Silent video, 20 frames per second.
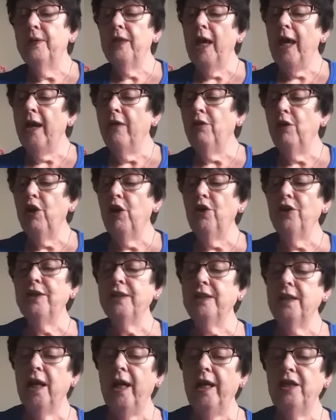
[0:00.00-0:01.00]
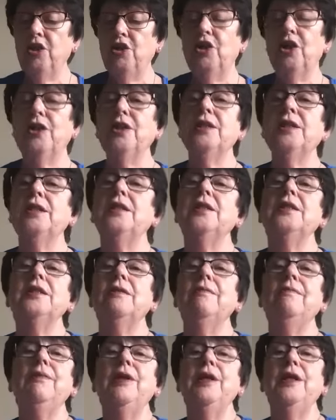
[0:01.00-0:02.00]
there alongside justice
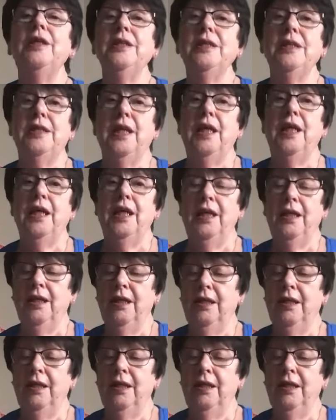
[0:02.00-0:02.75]
and mercy.